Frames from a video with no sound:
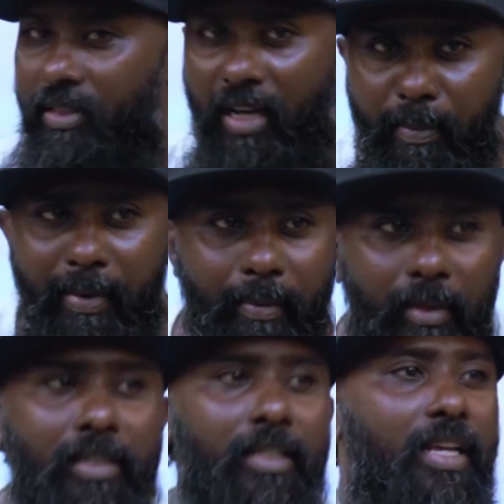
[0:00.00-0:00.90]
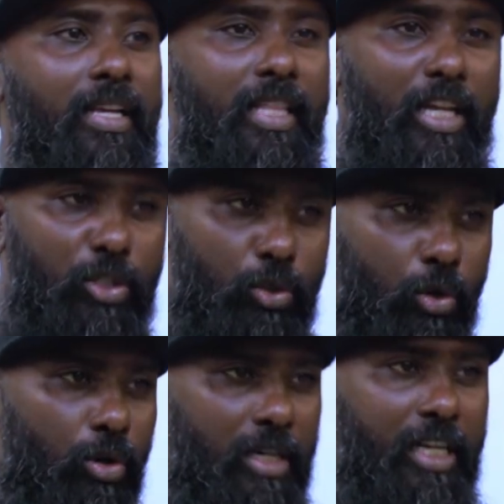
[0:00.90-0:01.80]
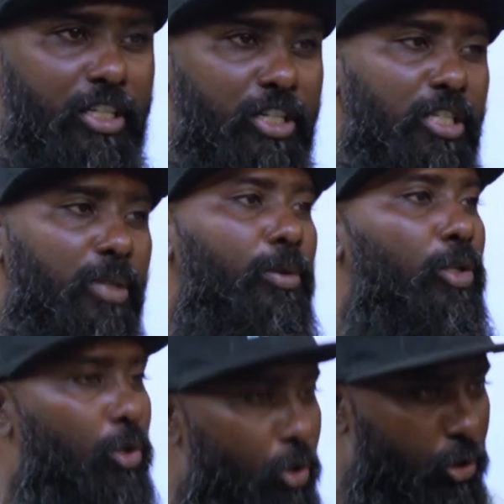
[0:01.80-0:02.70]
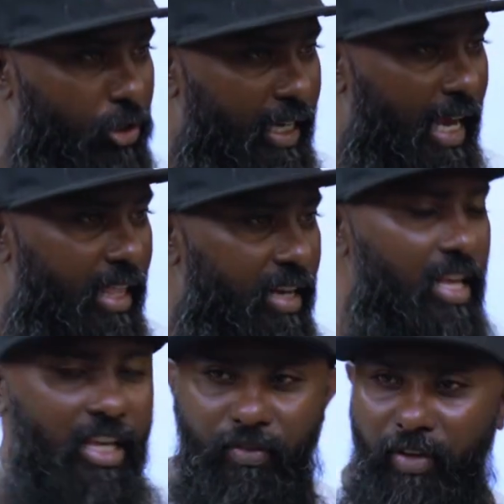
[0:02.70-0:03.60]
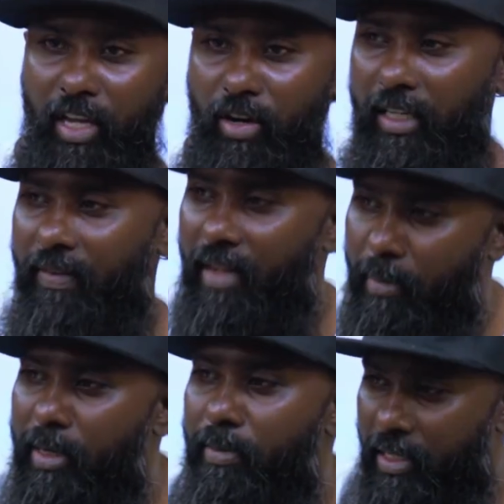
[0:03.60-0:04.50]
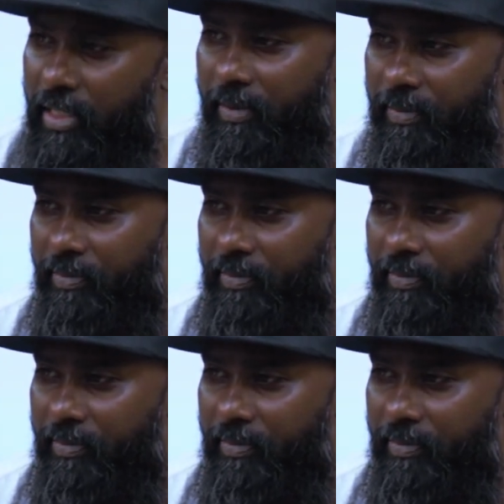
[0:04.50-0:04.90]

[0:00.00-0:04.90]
Young people, there is no relationship will grow together if you cannot give commitment.